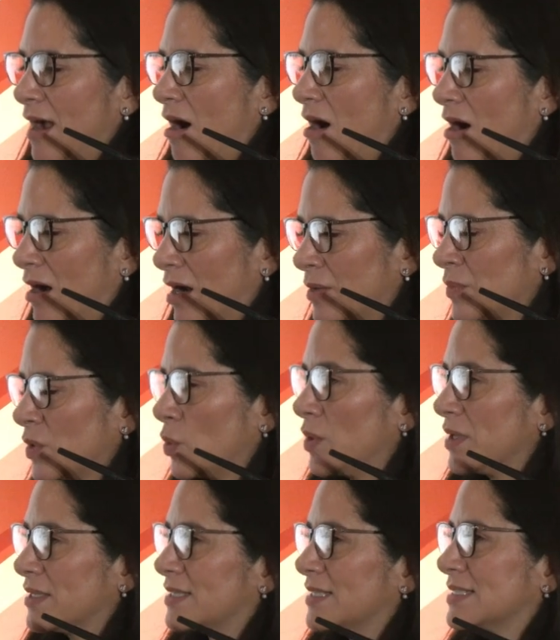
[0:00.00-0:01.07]
arm
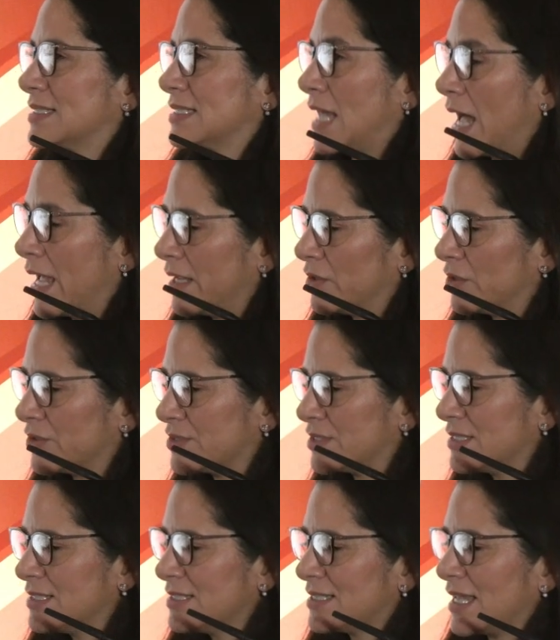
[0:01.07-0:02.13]
with
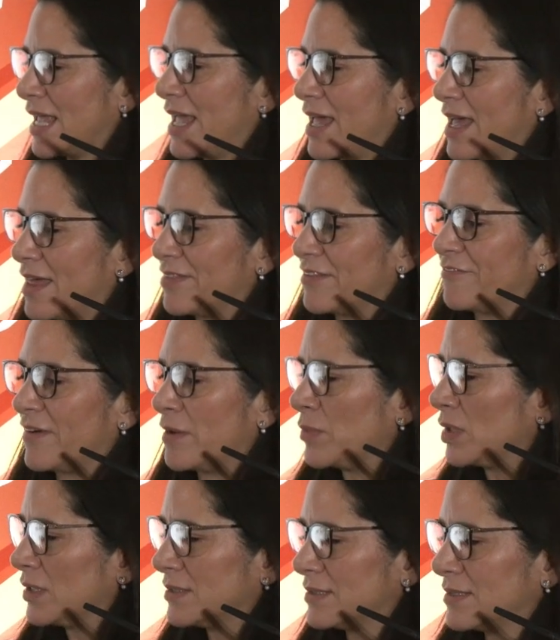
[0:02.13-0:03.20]
cyanosis, and the
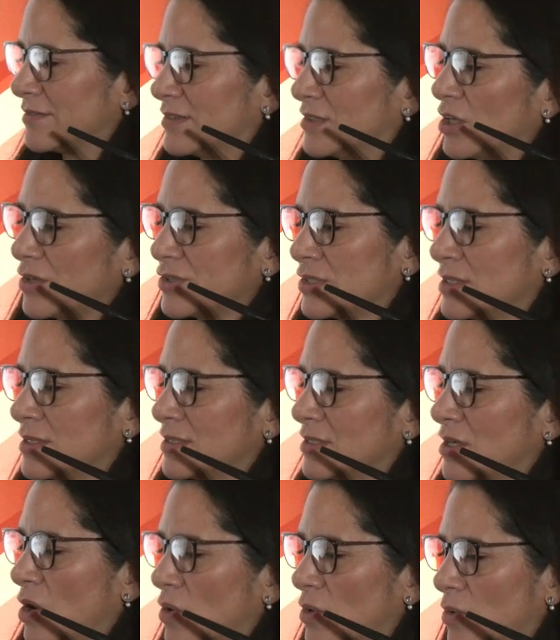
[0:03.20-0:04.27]
family doesn't
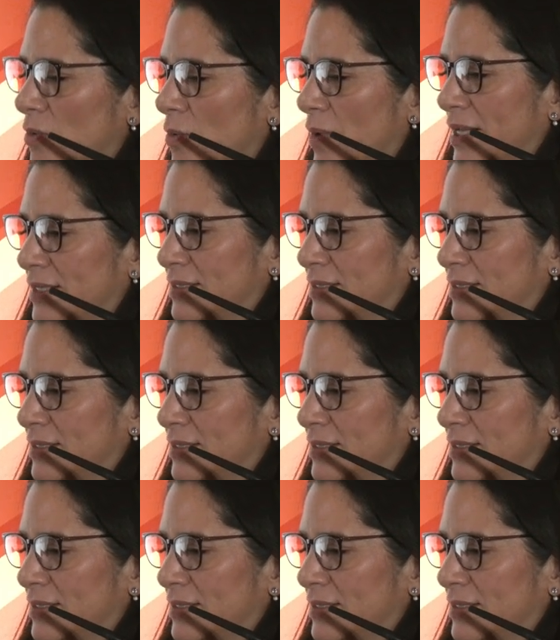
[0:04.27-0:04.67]
know what